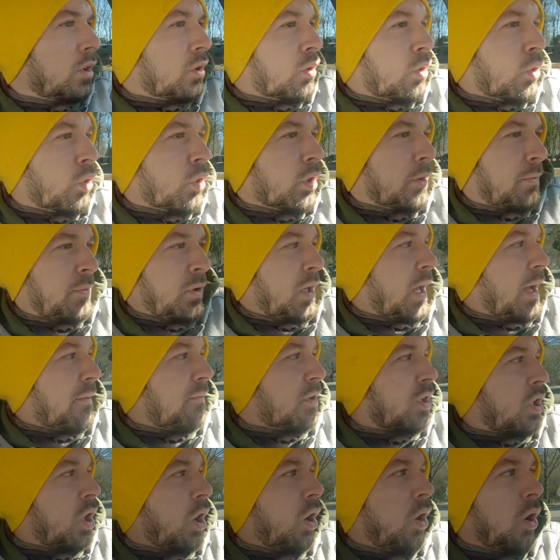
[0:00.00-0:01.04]
or if you have
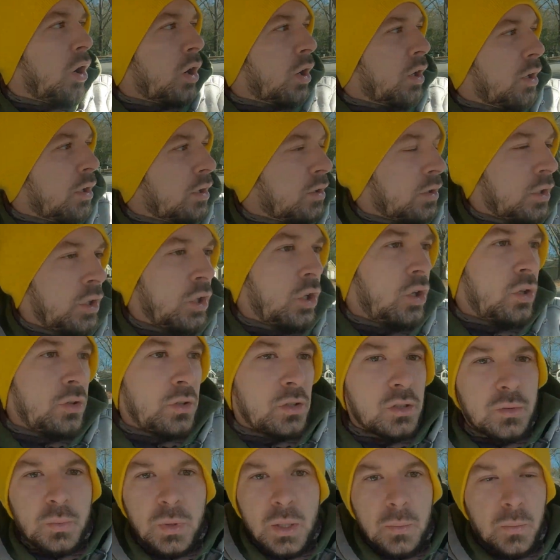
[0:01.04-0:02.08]
a car, you know,
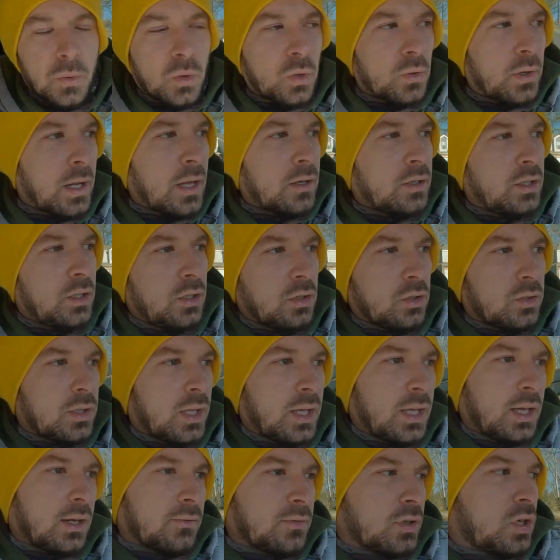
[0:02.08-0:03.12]
there's people around here,
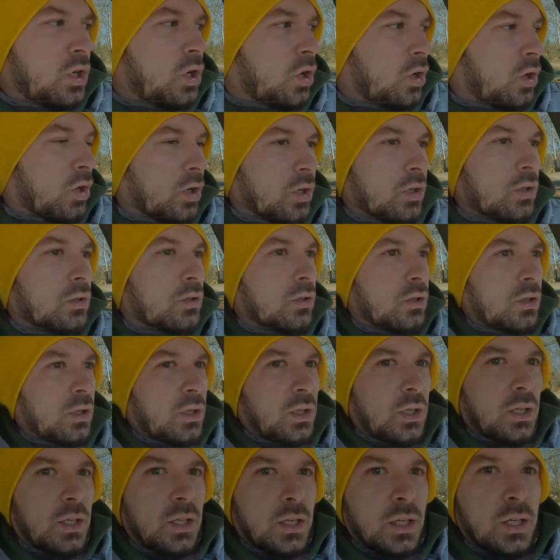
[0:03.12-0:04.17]
they have a car,
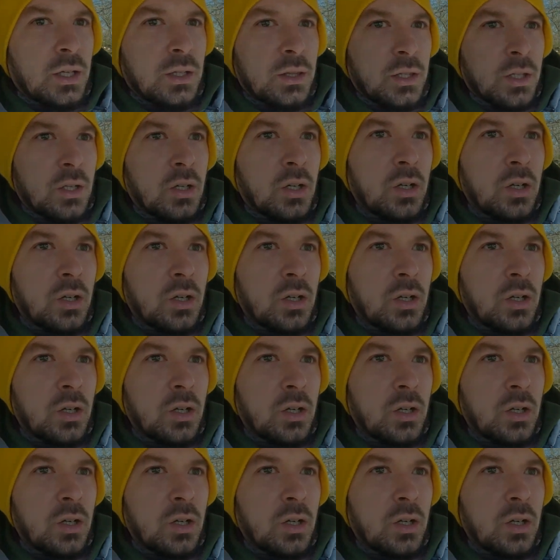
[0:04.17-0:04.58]
and